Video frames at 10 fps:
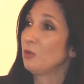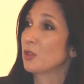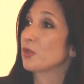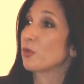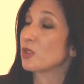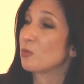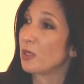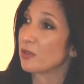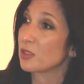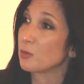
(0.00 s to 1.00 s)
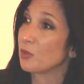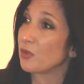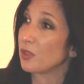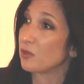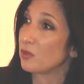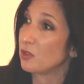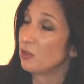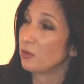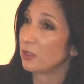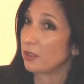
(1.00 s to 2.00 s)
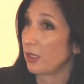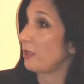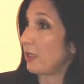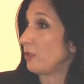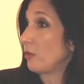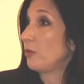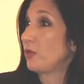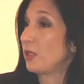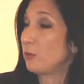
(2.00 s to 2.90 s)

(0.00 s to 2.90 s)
was the responsible thing to do, and I agree with that.